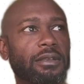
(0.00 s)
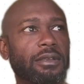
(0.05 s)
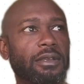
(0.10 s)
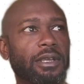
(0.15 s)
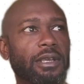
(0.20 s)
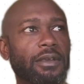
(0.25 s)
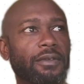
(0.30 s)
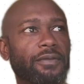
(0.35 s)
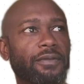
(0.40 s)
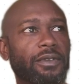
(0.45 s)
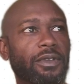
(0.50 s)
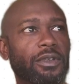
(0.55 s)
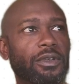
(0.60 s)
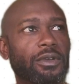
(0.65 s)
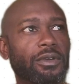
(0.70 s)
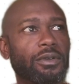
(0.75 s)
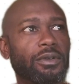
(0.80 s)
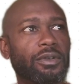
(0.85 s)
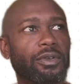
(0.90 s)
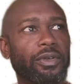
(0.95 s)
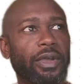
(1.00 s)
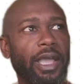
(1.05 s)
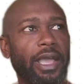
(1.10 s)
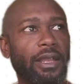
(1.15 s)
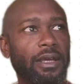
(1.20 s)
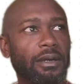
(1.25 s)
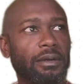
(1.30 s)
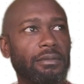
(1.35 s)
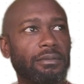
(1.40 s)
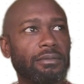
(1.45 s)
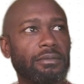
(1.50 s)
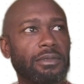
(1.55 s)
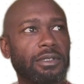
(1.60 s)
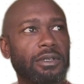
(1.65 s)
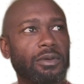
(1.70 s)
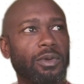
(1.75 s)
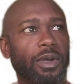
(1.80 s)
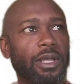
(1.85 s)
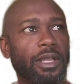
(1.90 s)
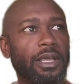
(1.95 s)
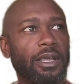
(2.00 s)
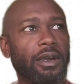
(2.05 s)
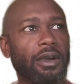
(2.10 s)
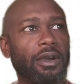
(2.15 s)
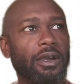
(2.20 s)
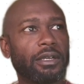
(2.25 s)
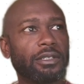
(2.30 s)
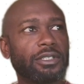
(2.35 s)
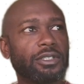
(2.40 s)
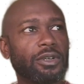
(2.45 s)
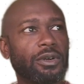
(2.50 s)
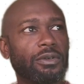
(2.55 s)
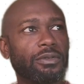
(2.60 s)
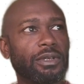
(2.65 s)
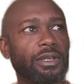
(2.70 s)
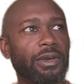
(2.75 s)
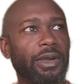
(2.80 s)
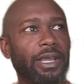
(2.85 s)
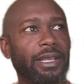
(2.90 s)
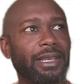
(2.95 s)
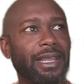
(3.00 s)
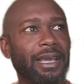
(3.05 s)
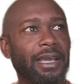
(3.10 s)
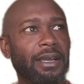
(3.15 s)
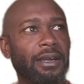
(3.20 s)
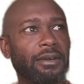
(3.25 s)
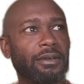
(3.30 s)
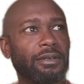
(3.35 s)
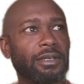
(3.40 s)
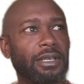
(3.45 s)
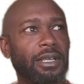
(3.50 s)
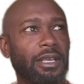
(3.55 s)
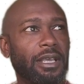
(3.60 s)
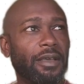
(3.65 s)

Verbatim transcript: if you create them the way they are shown right now,